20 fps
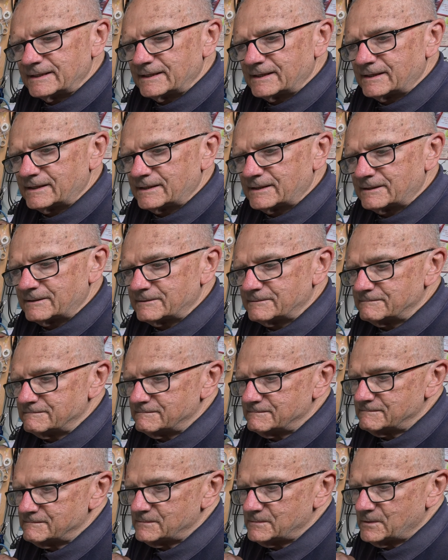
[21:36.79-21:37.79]
Uh,
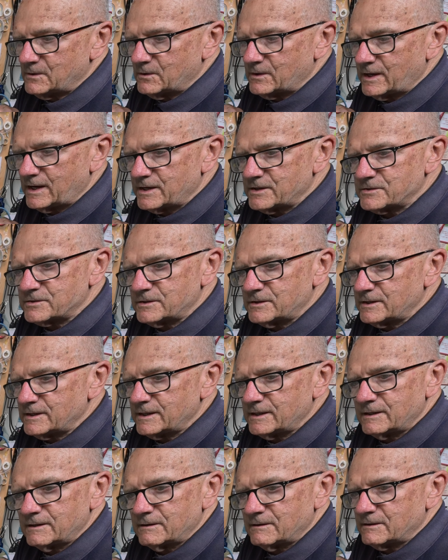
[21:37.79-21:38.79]

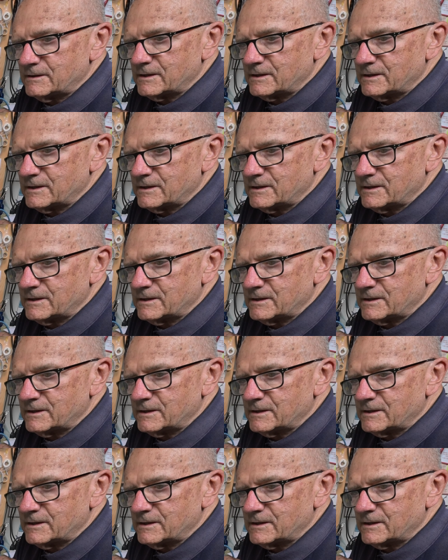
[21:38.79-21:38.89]
occasionally